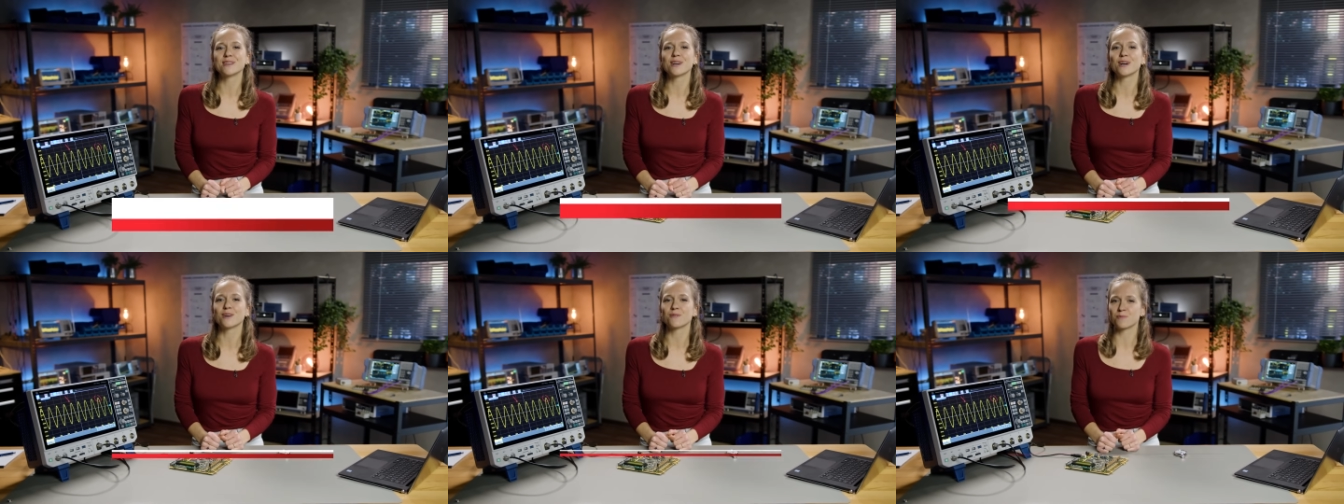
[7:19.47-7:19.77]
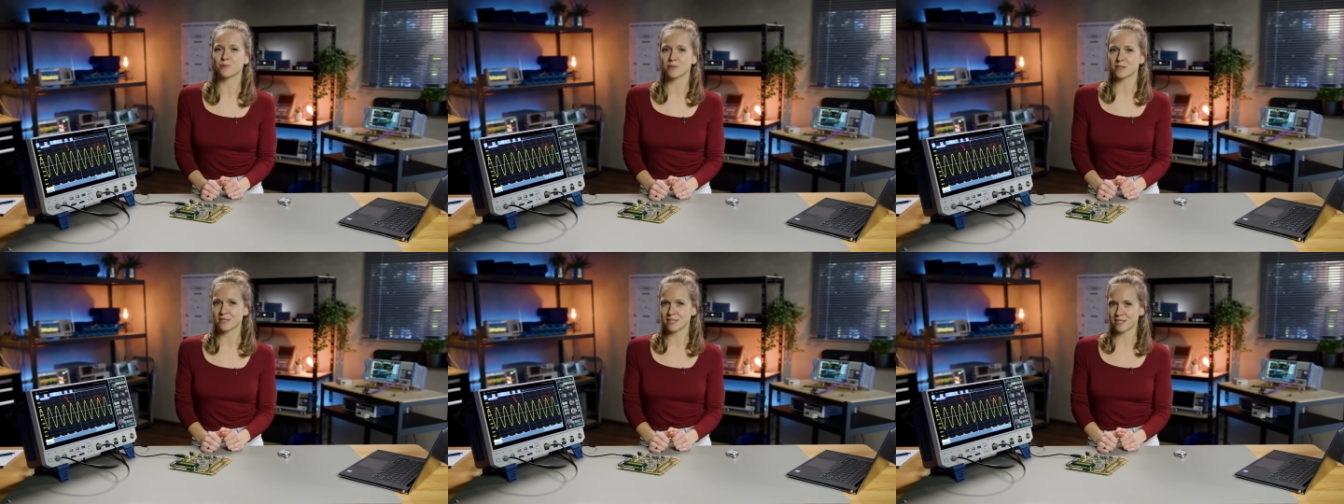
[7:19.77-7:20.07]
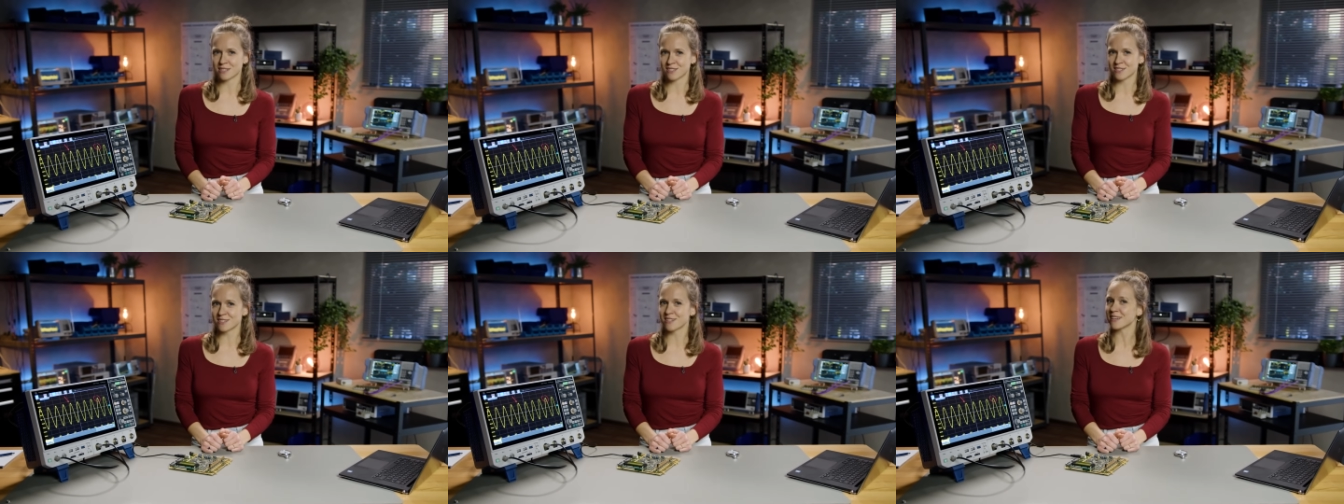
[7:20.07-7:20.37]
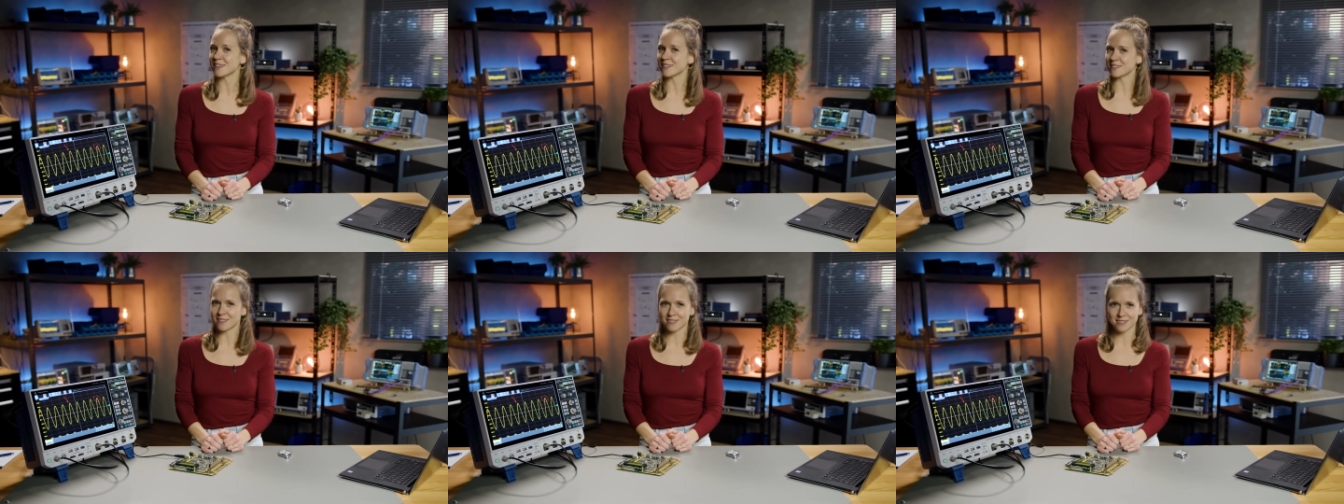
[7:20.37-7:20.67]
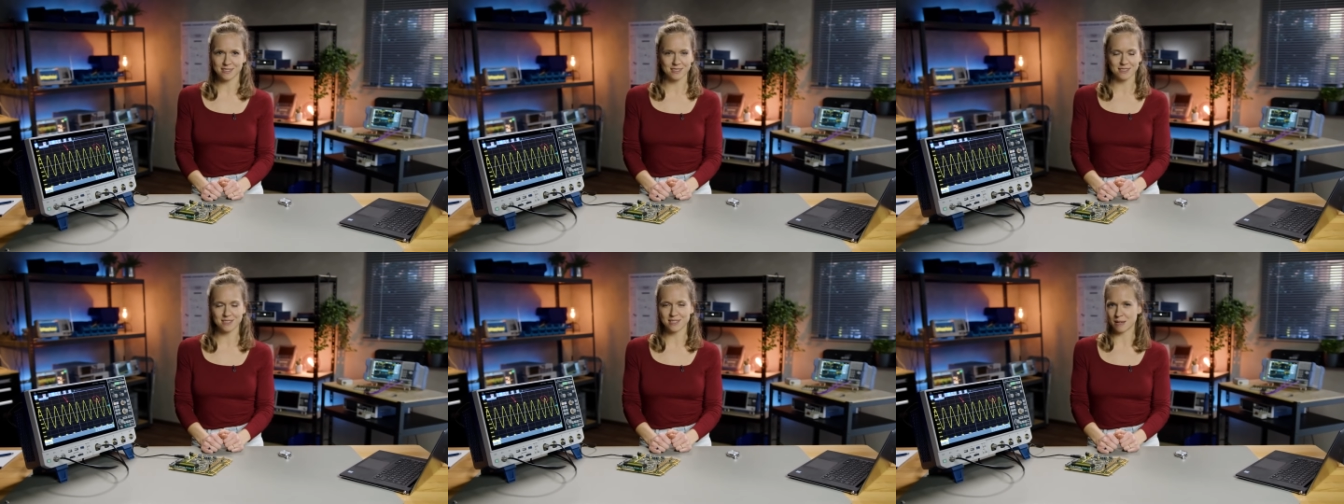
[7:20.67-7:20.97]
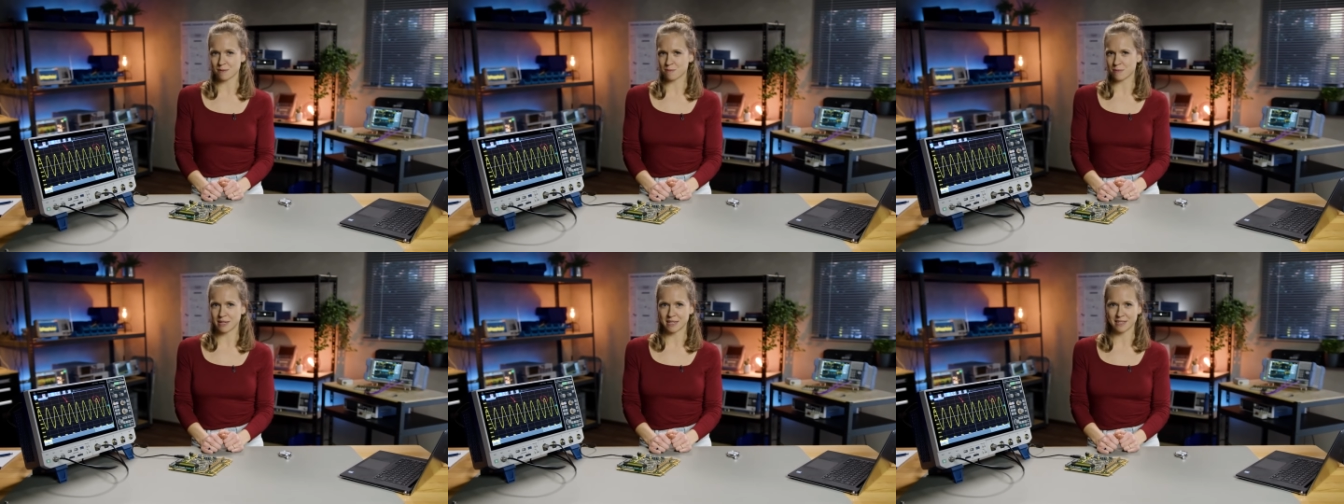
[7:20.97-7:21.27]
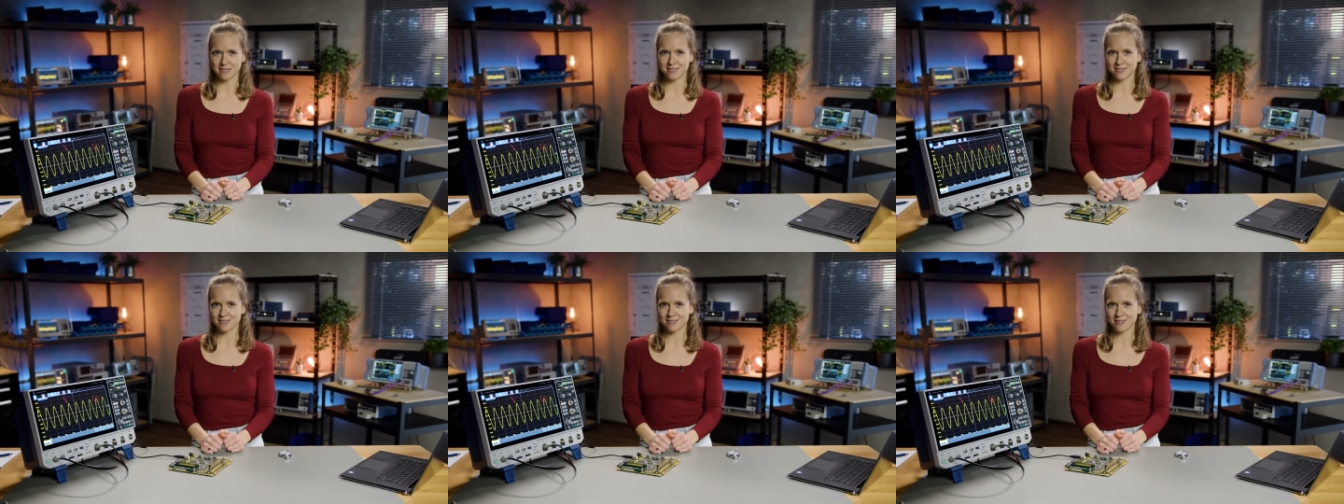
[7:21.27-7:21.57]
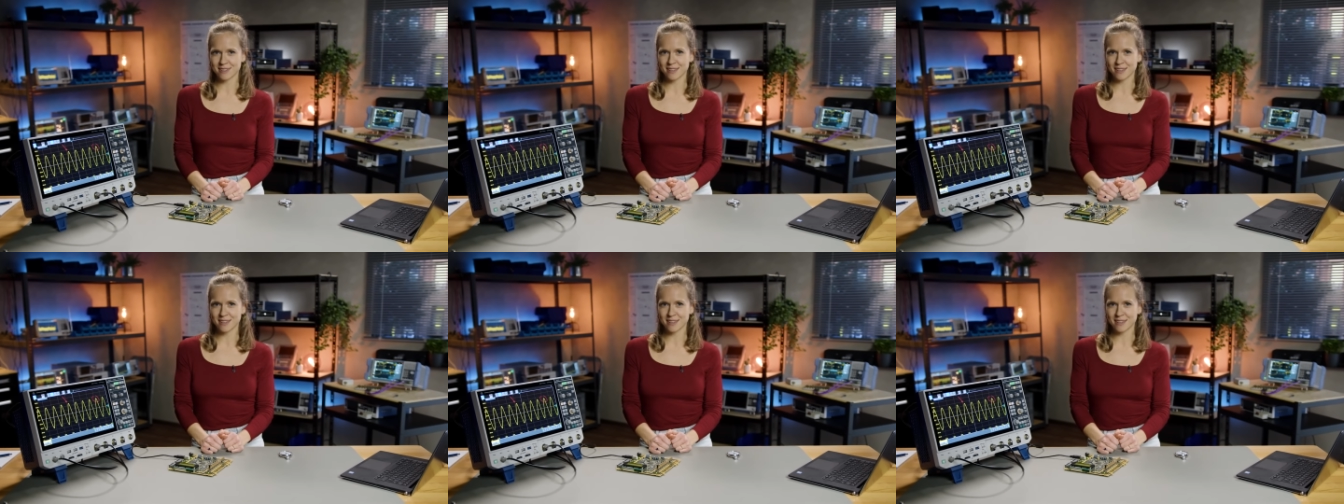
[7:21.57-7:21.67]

of Precision in under 10 minutes.